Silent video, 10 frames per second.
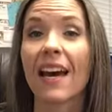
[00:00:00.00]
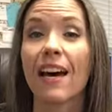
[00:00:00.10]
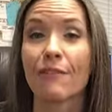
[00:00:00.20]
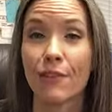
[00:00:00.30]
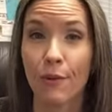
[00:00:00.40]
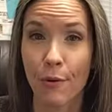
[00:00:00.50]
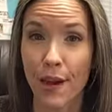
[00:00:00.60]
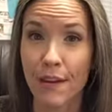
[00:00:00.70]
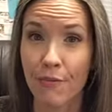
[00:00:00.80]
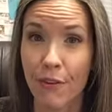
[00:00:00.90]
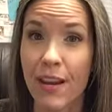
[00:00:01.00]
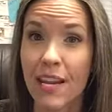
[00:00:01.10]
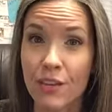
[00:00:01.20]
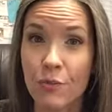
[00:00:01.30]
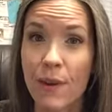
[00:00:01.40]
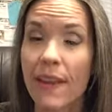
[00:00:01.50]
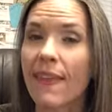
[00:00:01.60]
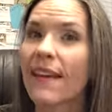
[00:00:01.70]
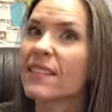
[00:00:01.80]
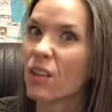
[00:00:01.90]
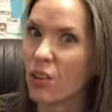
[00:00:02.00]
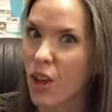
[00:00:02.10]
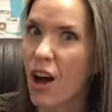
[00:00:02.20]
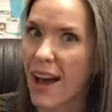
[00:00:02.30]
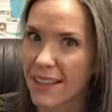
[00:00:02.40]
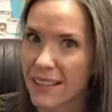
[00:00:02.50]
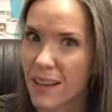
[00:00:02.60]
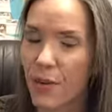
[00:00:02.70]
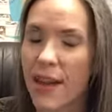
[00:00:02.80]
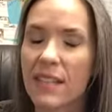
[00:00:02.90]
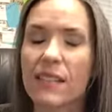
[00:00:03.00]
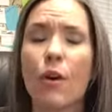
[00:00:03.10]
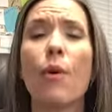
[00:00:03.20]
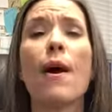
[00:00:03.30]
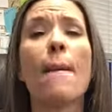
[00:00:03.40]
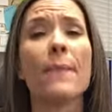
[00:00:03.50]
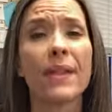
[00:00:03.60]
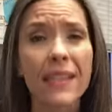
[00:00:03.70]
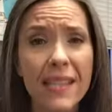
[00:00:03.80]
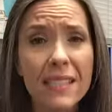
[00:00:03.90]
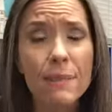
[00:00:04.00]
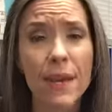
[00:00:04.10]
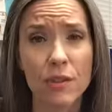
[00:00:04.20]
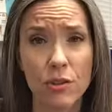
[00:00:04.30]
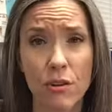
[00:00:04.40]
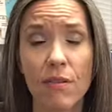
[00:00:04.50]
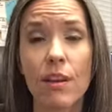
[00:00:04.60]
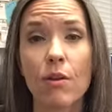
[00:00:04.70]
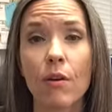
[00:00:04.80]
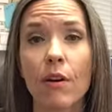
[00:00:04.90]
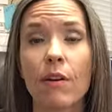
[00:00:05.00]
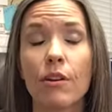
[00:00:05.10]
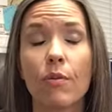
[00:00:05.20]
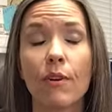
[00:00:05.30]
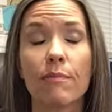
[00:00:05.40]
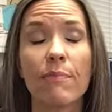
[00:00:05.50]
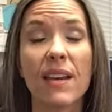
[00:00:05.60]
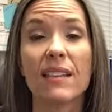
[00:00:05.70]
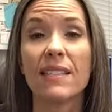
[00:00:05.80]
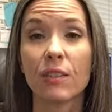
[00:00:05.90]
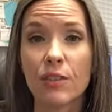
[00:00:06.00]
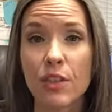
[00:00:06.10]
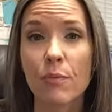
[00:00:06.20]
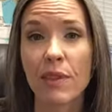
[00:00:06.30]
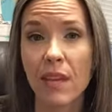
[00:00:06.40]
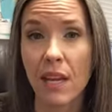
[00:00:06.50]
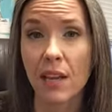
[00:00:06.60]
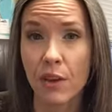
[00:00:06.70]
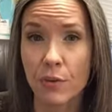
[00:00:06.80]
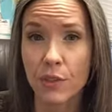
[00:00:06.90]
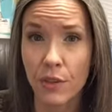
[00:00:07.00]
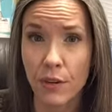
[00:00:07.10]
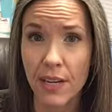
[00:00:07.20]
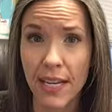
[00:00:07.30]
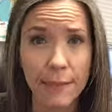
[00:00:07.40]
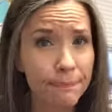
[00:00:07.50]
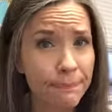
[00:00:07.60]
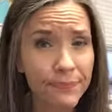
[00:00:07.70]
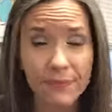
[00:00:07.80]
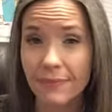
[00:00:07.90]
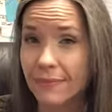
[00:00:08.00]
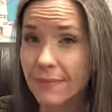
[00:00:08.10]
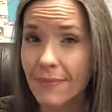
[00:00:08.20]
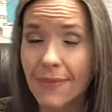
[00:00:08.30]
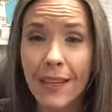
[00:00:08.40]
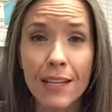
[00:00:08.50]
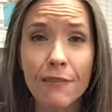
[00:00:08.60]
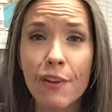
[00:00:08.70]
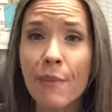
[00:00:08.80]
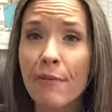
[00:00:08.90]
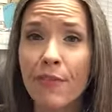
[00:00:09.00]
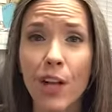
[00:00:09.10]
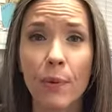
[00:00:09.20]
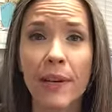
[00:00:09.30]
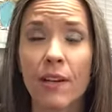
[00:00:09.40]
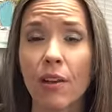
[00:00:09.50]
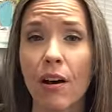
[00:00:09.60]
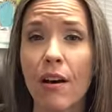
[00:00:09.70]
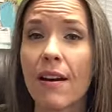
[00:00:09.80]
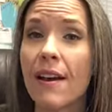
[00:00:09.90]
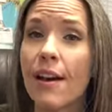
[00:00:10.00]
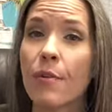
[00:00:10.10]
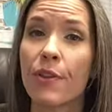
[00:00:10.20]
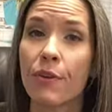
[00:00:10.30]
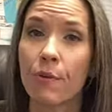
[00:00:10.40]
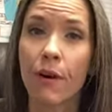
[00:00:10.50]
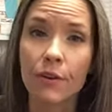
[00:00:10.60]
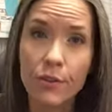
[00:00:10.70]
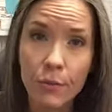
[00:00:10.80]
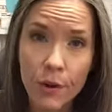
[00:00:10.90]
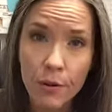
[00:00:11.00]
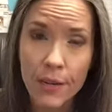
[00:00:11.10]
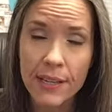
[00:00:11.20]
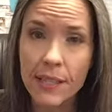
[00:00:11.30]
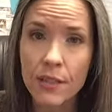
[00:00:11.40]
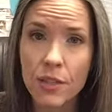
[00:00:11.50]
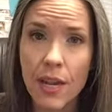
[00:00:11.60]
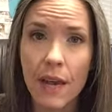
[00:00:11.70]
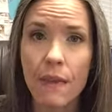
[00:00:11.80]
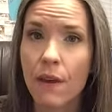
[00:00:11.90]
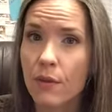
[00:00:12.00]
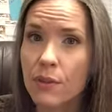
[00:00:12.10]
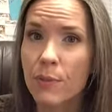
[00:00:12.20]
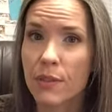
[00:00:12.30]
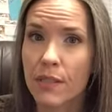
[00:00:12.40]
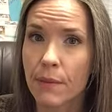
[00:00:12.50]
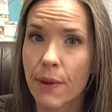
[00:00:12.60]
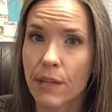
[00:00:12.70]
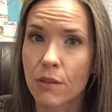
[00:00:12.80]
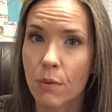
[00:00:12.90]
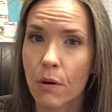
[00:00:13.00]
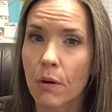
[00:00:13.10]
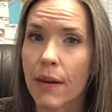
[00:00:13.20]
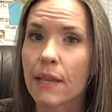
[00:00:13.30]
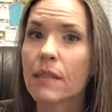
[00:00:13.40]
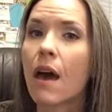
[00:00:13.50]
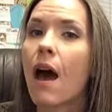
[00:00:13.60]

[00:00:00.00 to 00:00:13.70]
of your grade for each week. That's a lot, okay? So please make sure that you are being diligent with getting those turned in. And if you've been following along with the rehearsal recordings each day, those participation recordings,